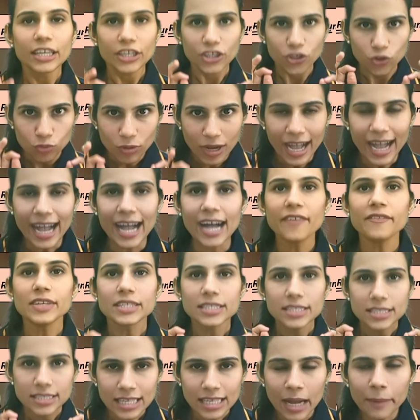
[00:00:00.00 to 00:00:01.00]
You have
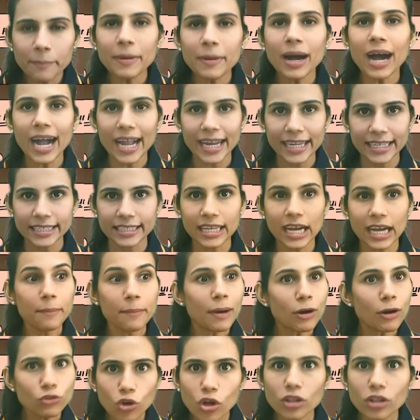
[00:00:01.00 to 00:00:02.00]
some idea
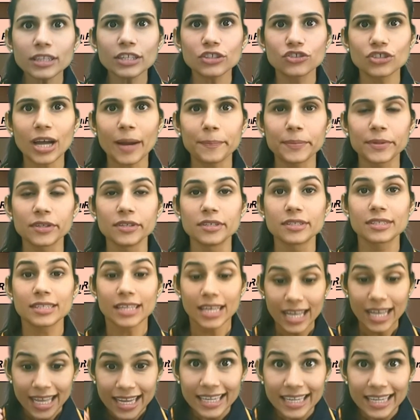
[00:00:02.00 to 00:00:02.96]
about all the chapters.